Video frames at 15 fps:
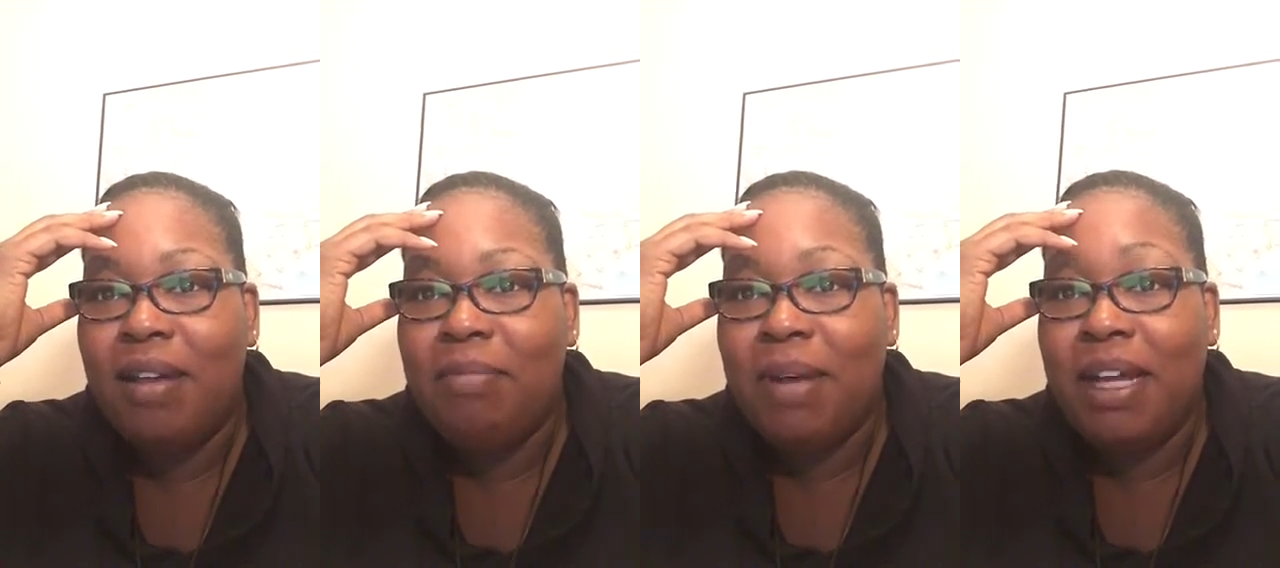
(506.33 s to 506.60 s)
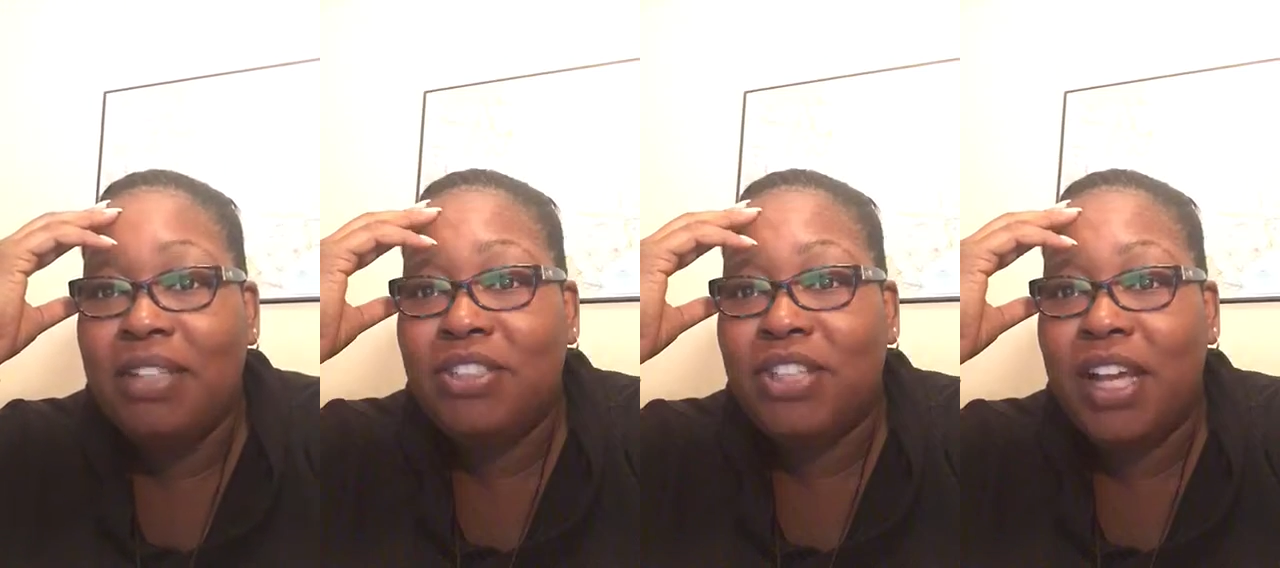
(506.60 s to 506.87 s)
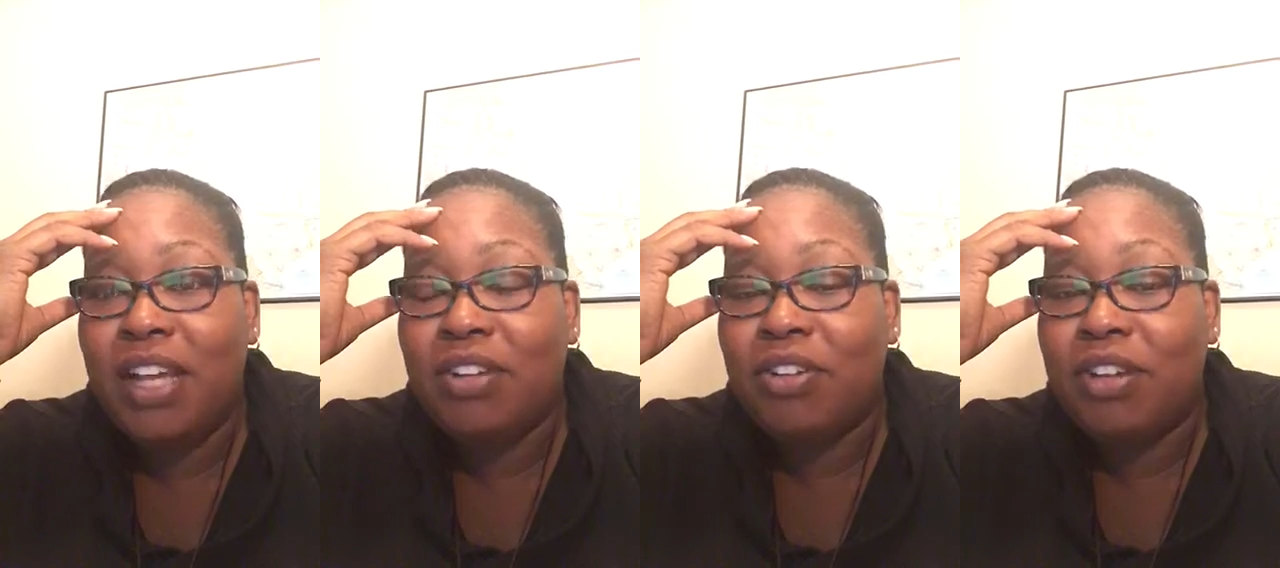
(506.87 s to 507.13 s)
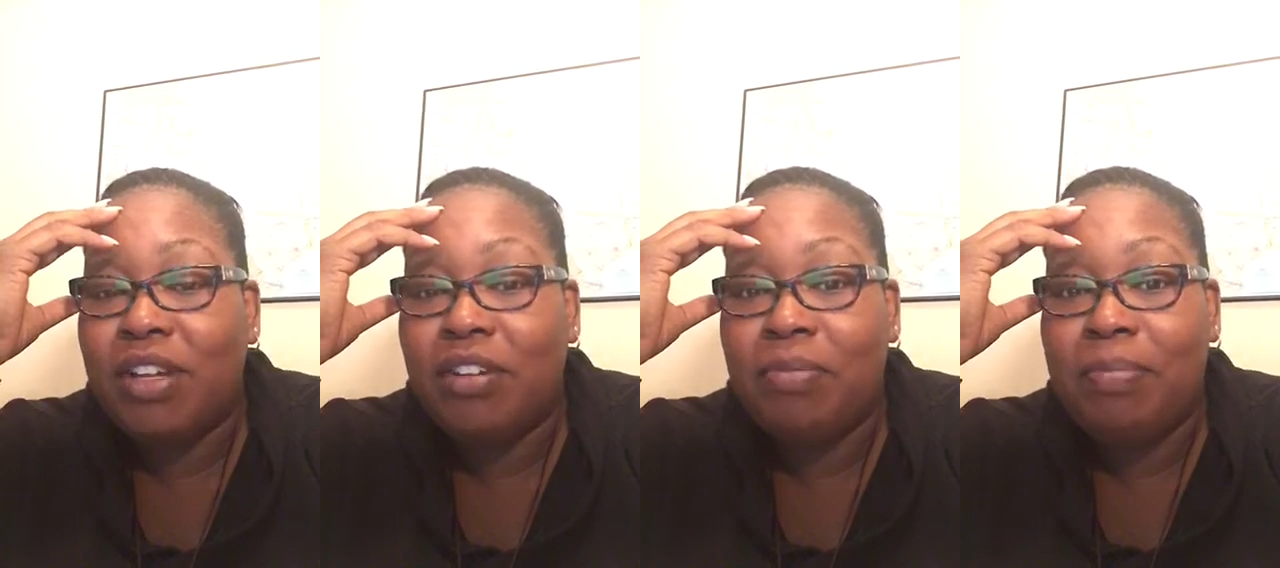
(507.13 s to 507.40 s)
My channel
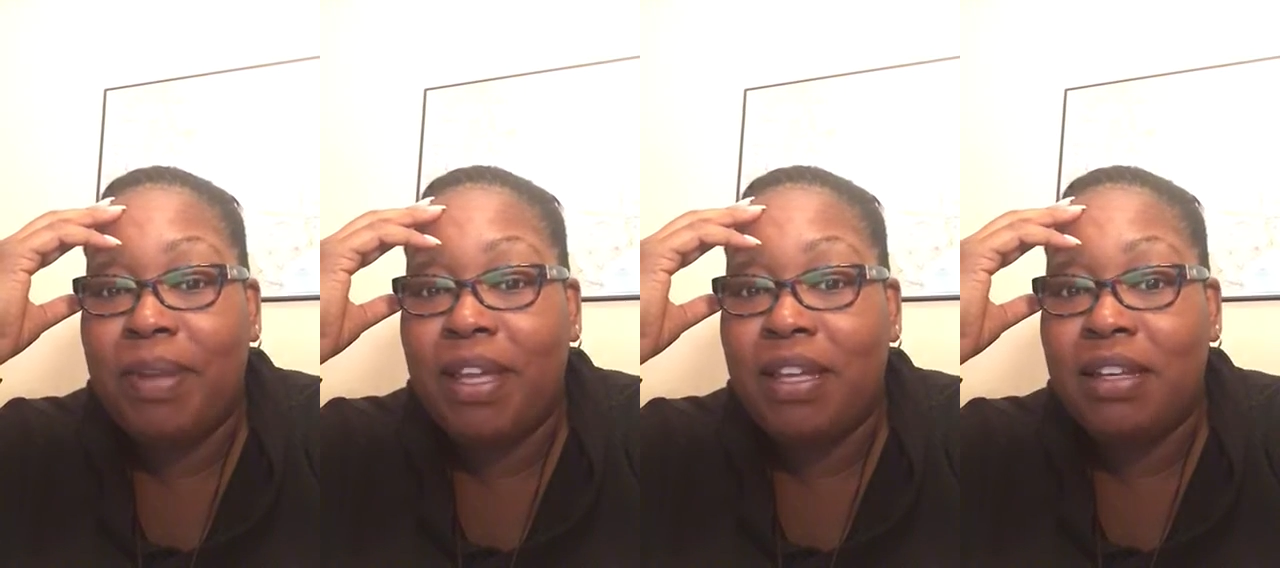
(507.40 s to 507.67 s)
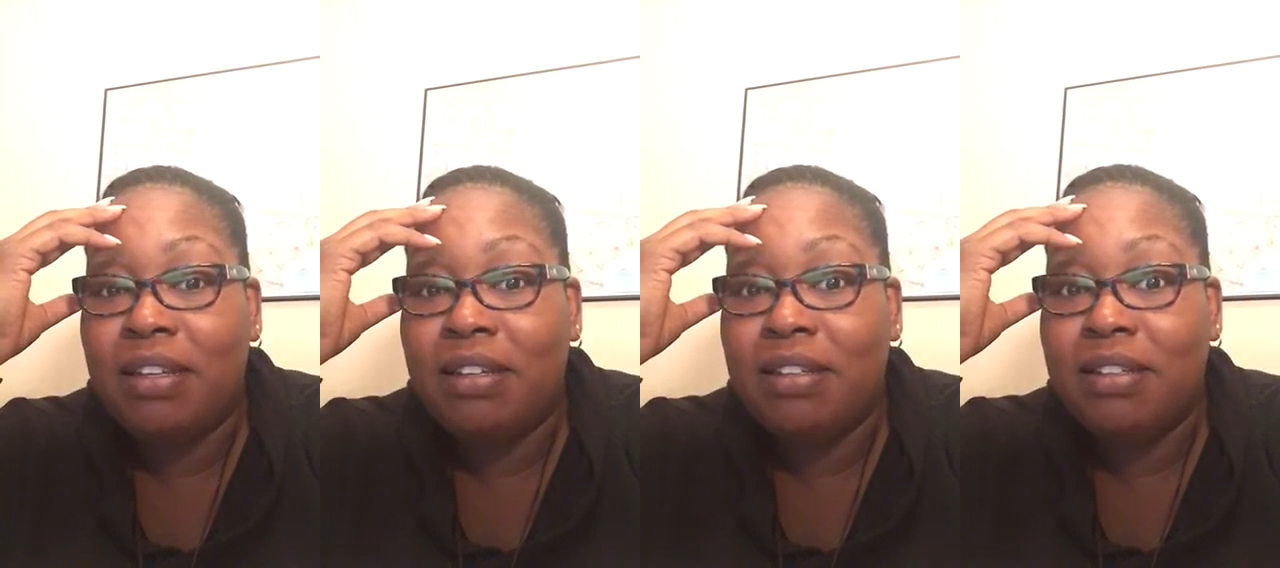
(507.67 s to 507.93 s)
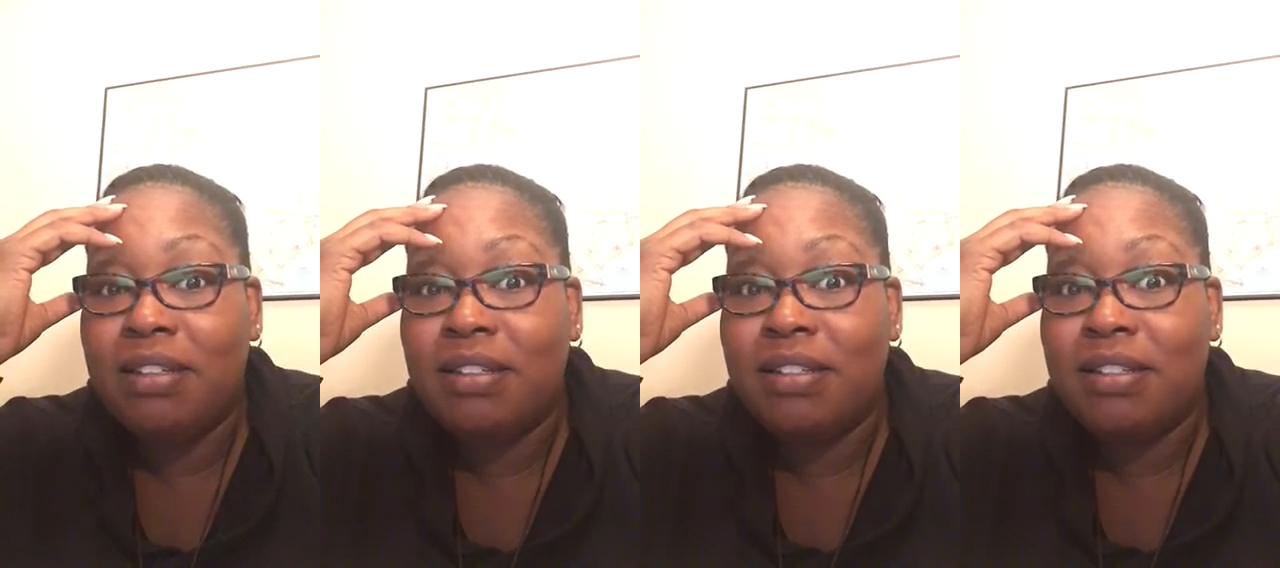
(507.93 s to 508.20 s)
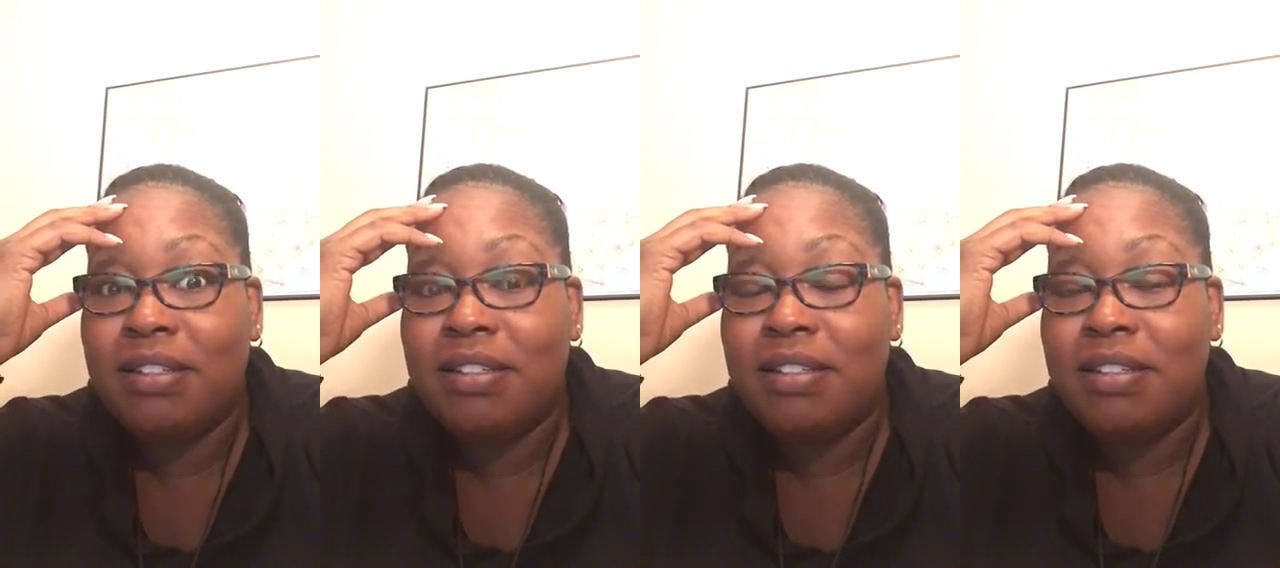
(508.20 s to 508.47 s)
could have been
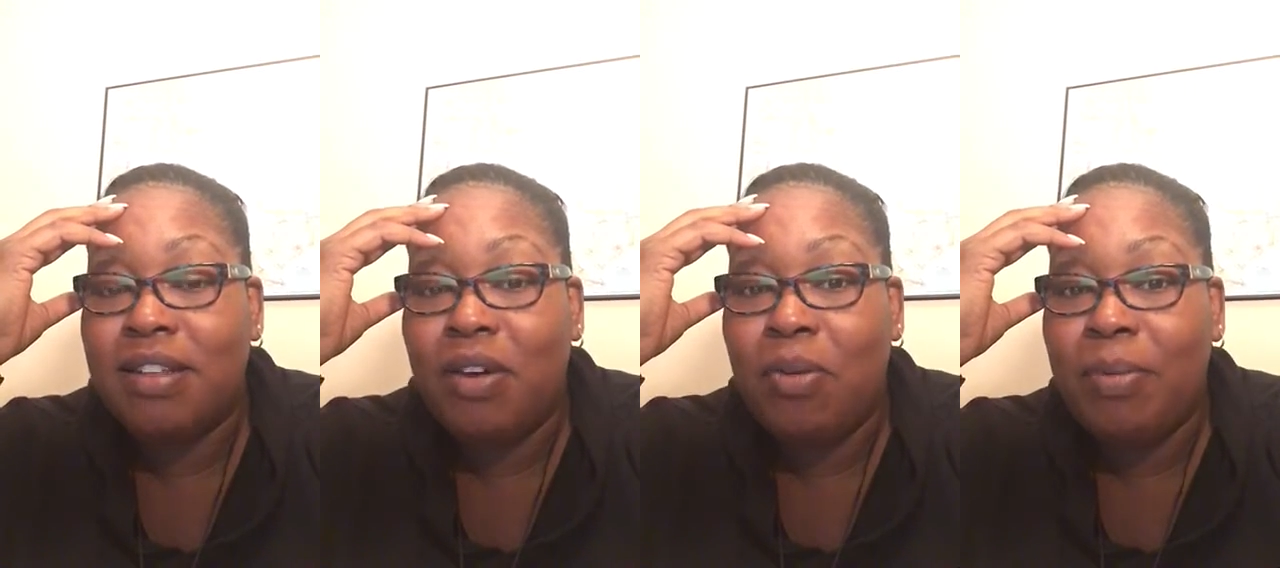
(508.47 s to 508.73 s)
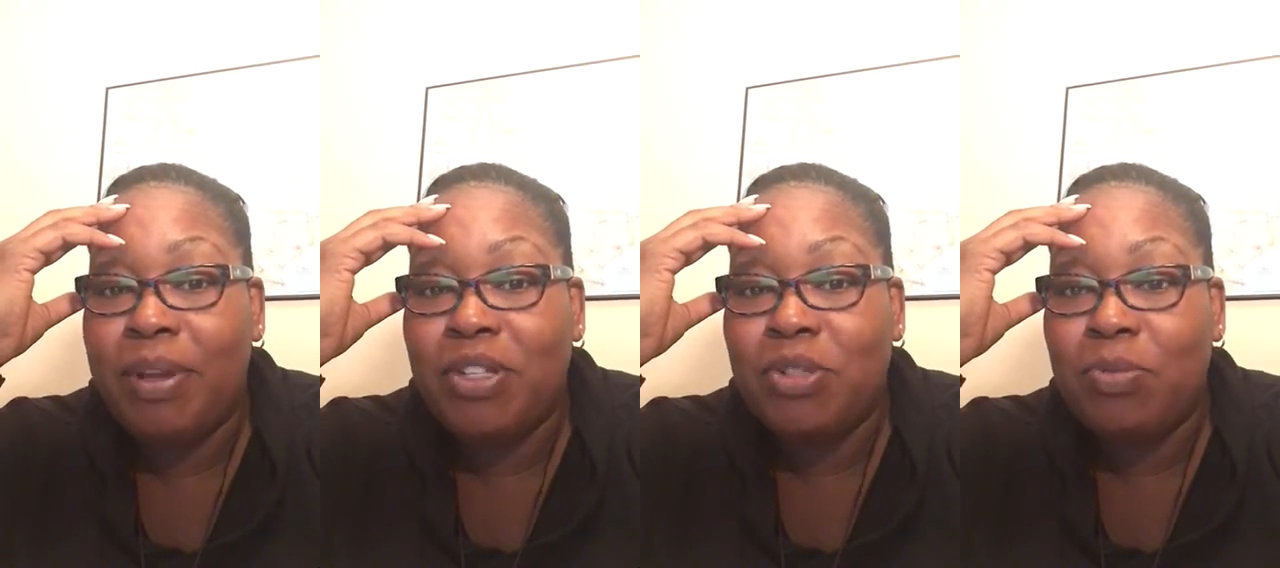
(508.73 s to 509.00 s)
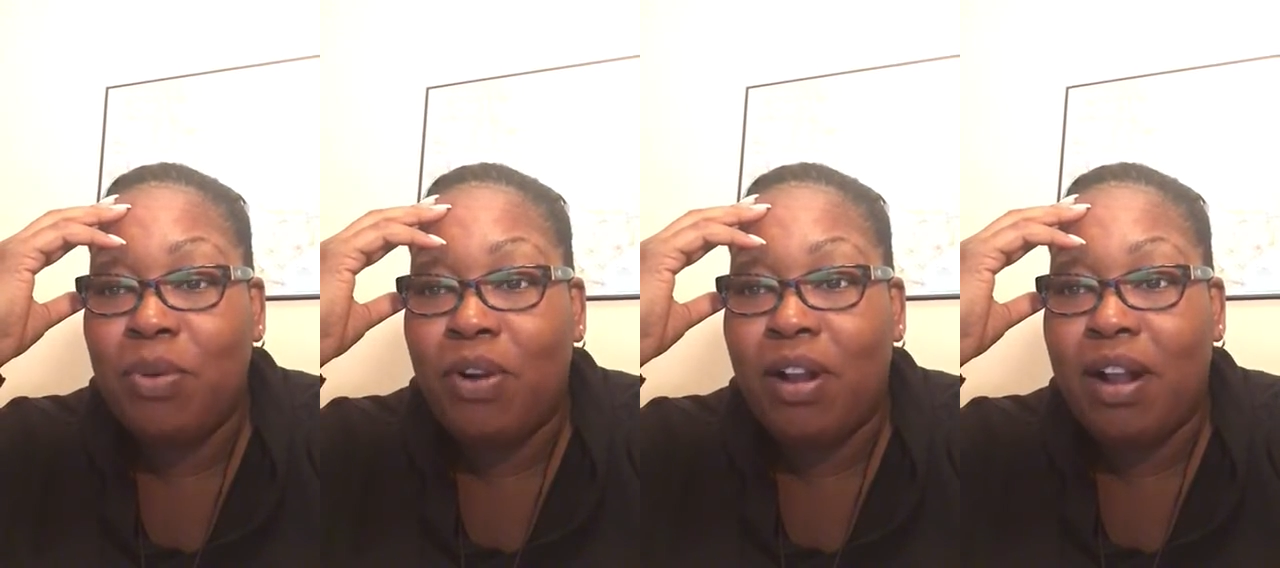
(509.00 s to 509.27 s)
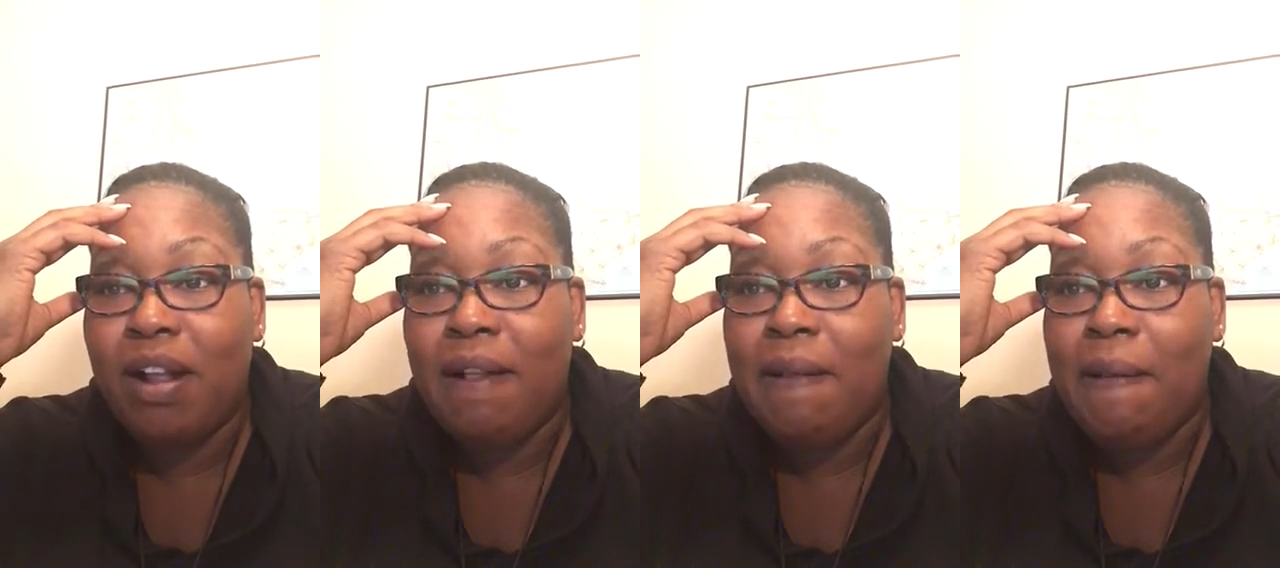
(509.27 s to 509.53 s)
so much
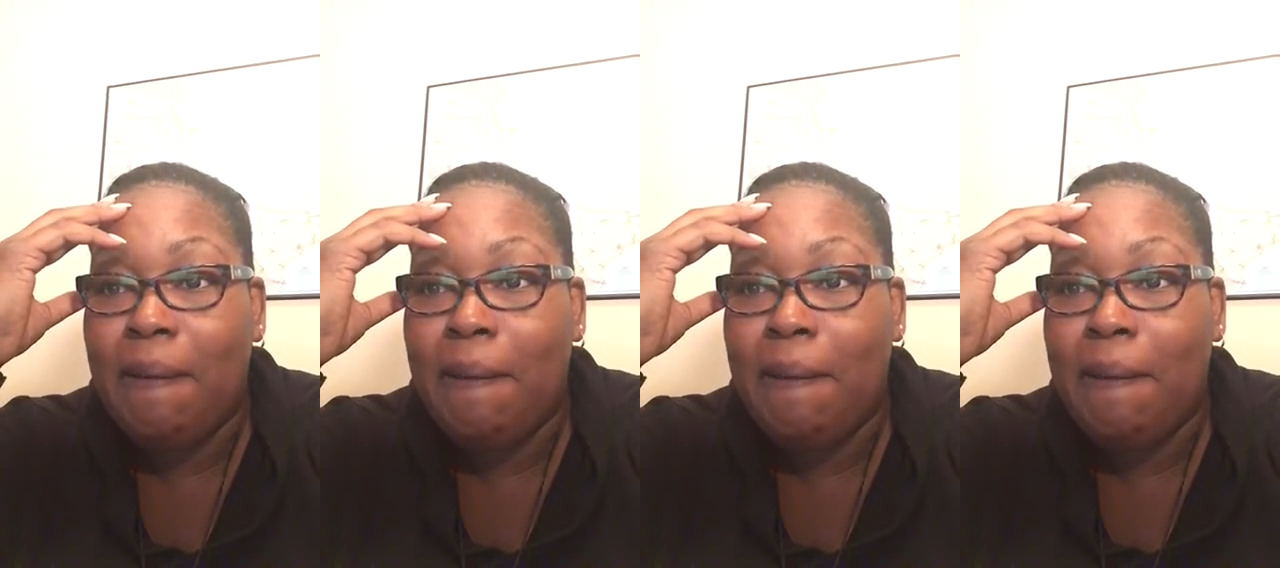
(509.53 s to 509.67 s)
more.